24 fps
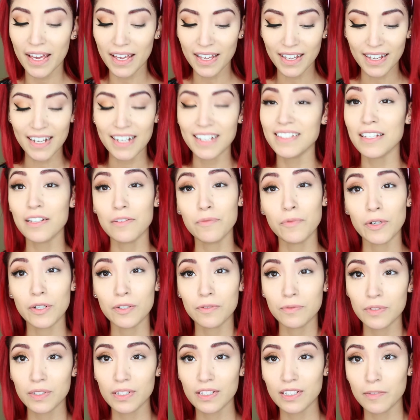guys and
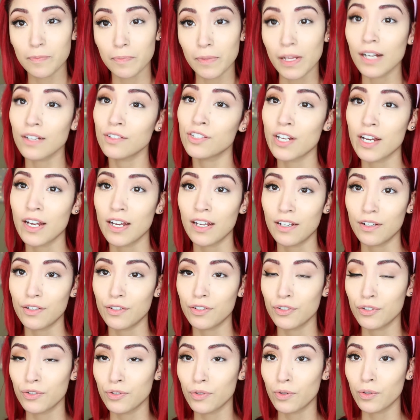welcome to this Blac Chyna
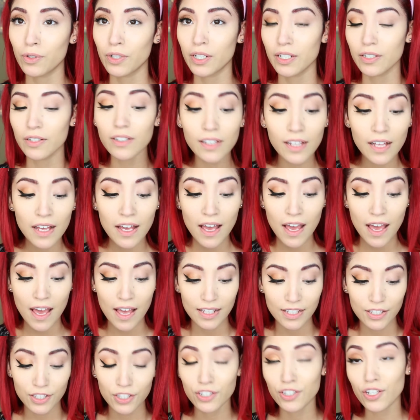tutorial.
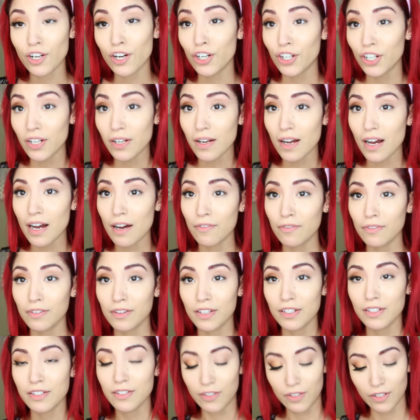Starting off with
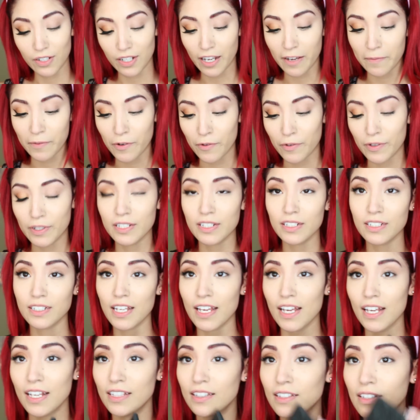this look, I'm going to
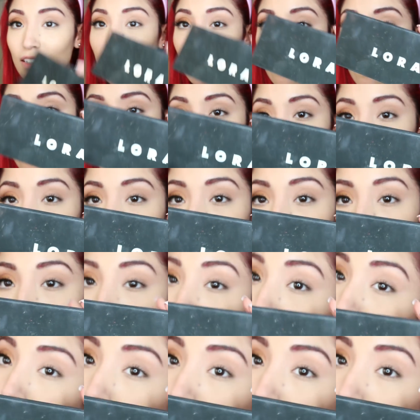take the Lorac Pro